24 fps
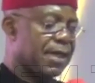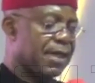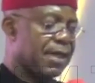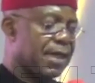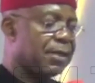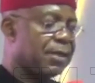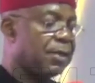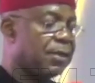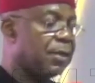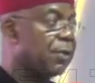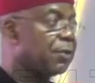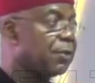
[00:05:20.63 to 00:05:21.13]

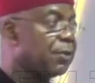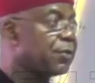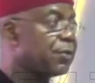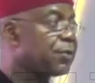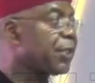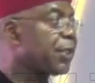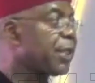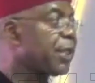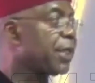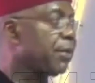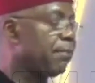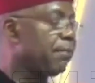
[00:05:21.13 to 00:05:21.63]
and
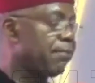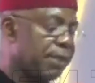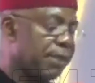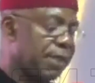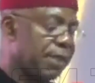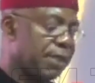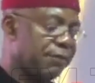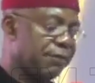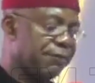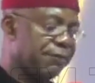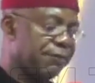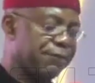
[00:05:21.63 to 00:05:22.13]
unshaken
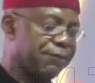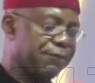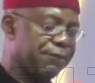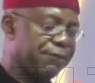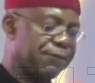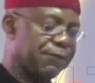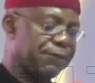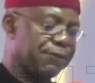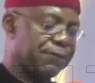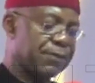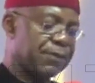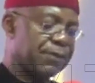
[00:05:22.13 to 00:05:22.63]

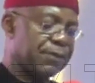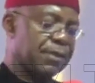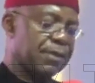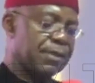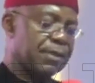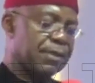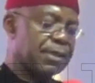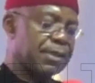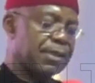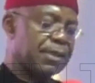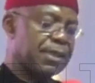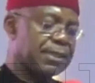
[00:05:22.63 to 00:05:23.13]
belief
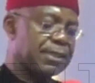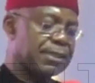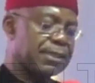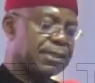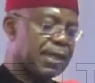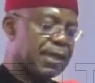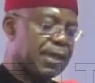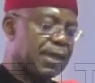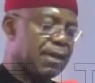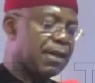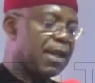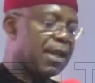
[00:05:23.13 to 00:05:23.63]
that in
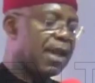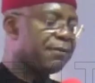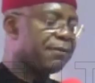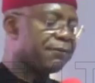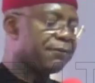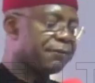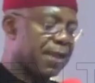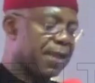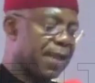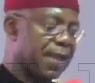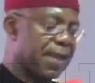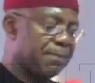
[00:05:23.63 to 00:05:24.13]
our
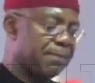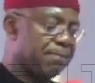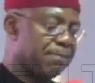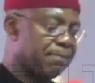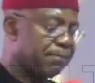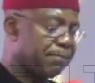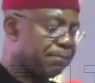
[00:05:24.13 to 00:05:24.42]
lifetime,